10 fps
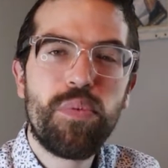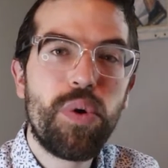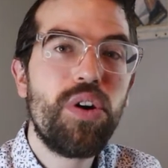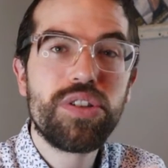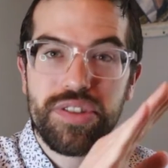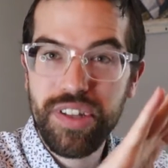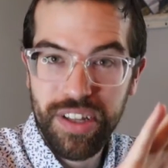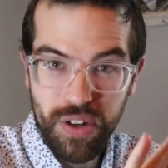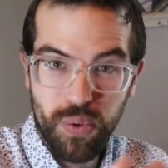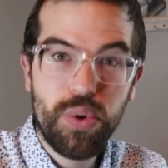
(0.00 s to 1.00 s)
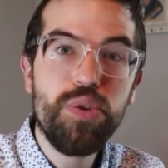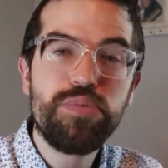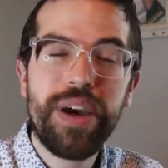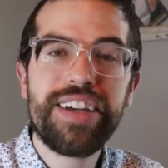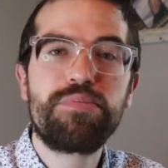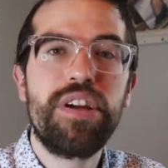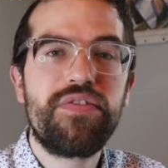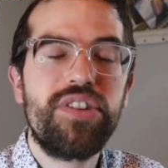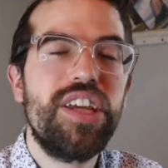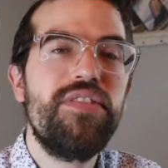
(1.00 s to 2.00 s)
will just cruise past Brentford,